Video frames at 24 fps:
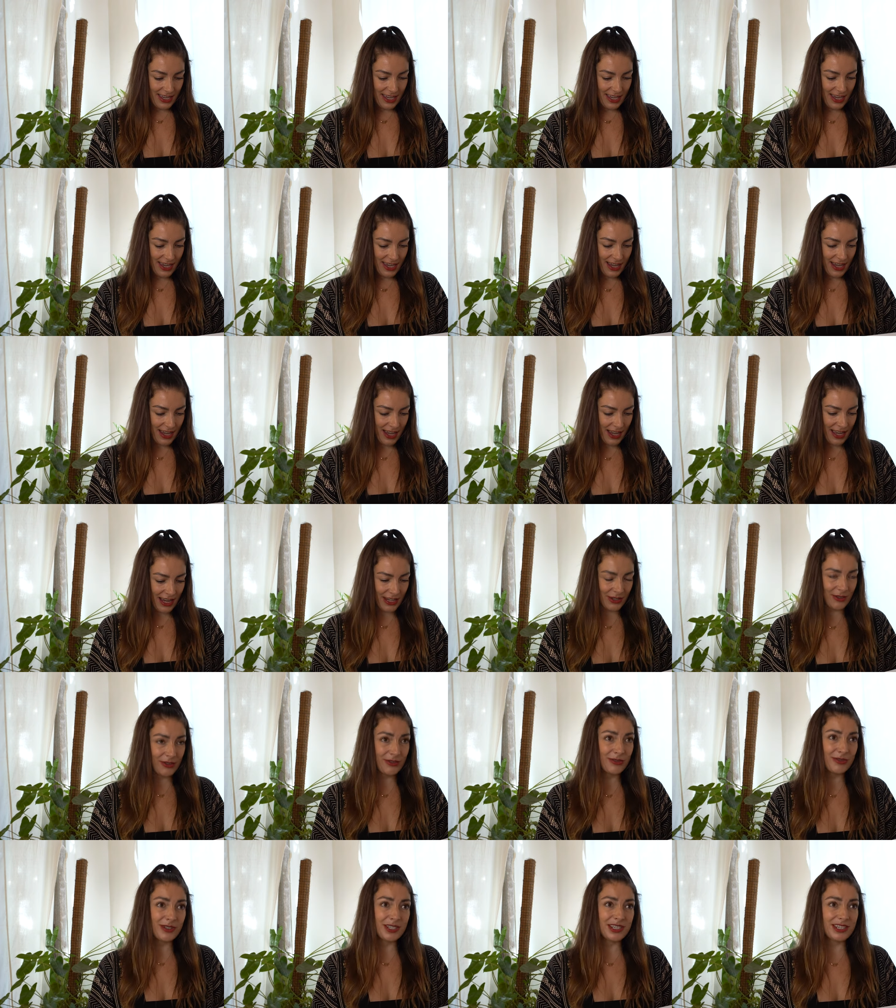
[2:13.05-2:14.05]
Yeah,
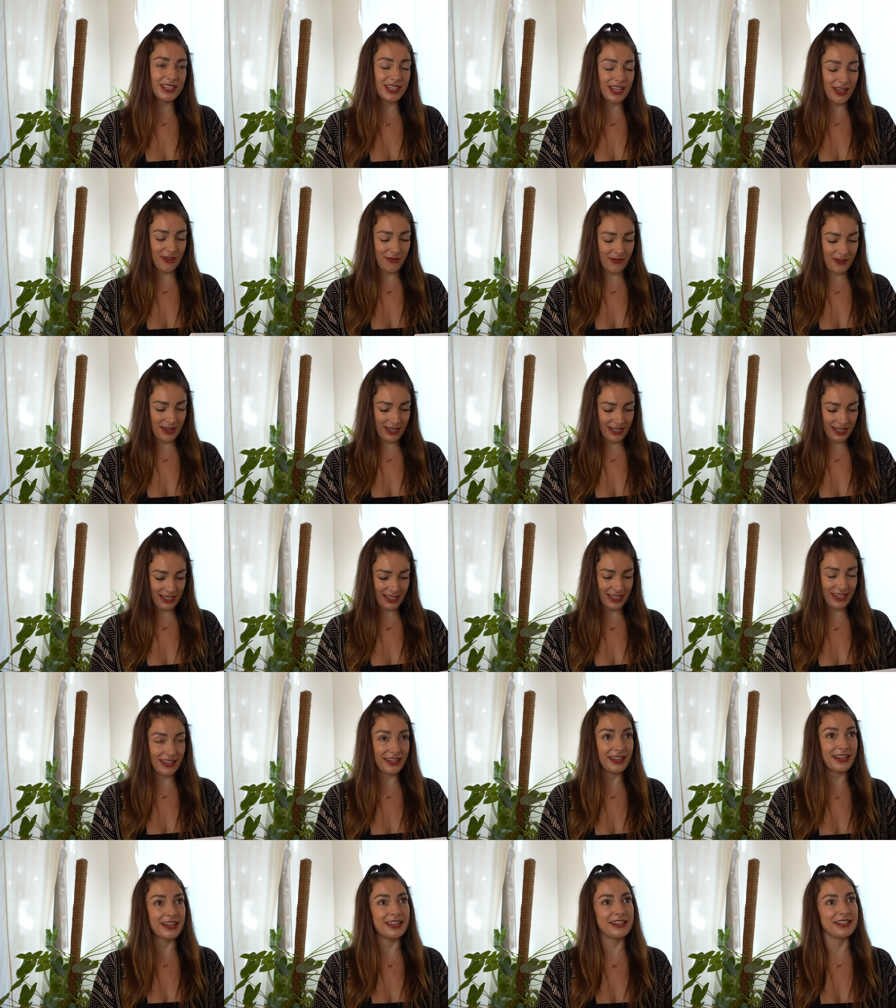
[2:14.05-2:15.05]
this was definitely
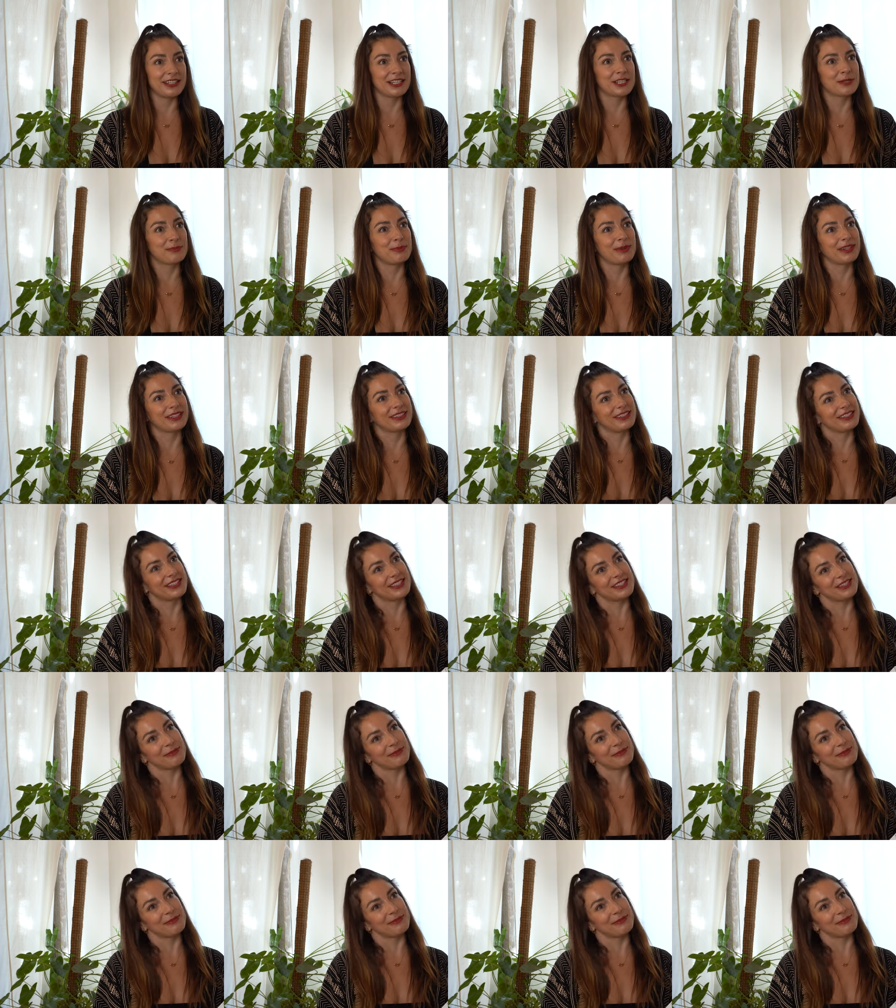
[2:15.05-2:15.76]
an unexpected